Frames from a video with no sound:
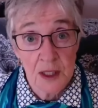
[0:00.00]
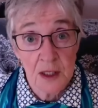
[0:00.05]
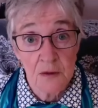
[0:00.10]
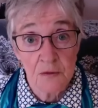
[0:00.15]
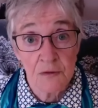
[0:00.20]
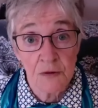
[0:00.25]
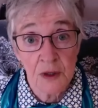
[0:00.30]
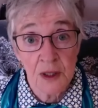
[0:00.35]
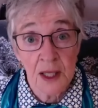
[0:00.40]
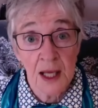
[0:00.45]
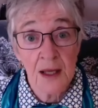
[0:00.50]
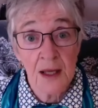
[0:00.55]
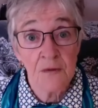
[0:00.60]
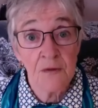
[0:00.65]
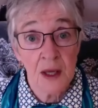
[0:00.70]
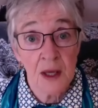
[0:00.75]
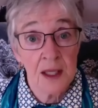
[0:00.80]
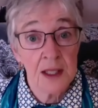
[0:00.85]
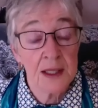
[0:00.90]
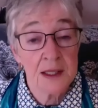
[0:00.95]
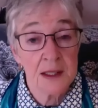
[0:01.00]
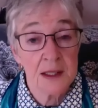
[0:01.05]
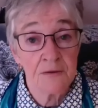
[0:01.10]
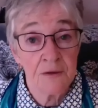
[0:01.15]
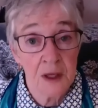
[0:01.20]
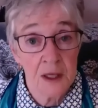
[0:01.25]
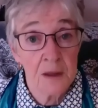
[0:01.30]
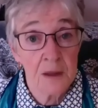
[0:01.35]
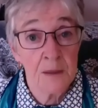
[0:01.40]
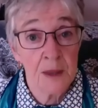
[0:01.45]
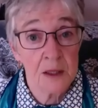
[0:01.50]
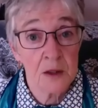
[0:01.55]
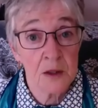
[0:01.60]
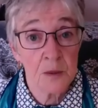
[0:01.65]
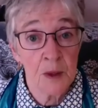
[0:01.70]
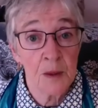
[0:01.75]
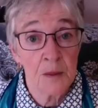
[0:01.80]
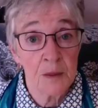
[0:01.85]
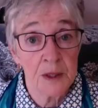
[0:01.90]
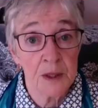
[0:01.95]
it for life, and it's a fundamental
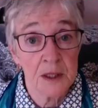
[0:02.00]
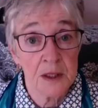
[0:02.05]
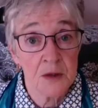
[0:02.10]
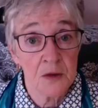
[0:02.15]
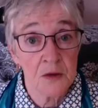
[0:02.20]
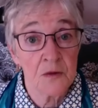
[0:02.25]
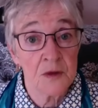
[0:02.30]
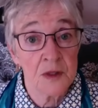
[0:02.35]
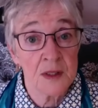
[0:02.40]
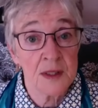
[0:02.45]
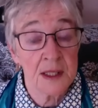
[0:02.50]
public service.